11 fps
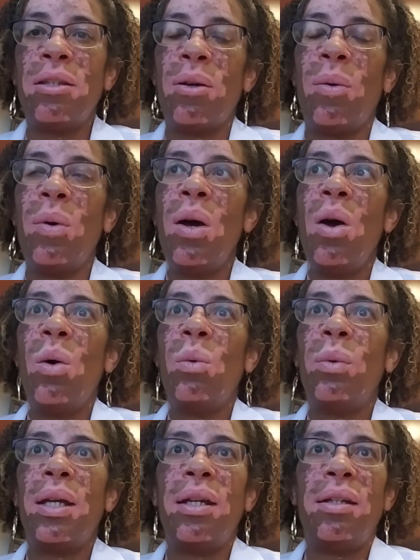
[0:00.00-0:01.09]
So
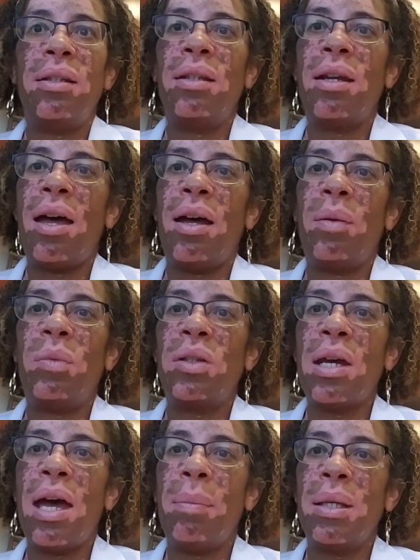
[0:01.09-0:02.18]
when the
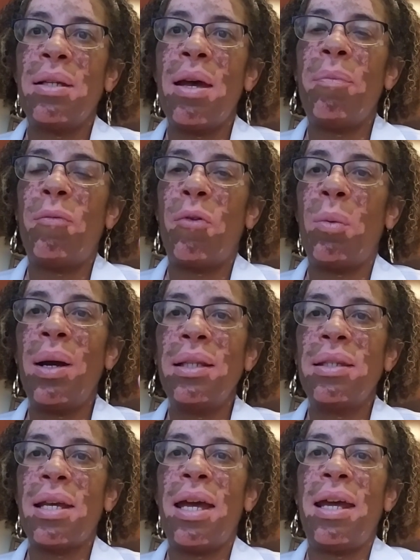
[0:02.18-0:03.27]
time is up for one
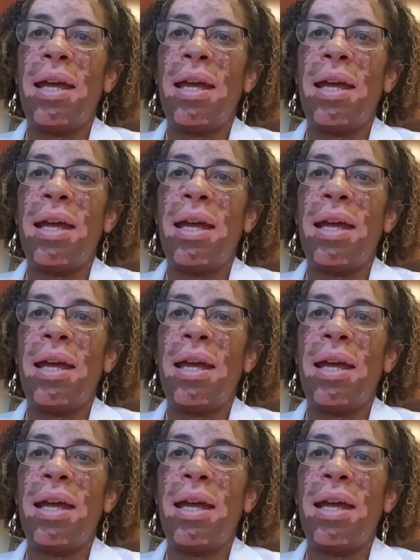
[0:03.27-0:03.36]
side,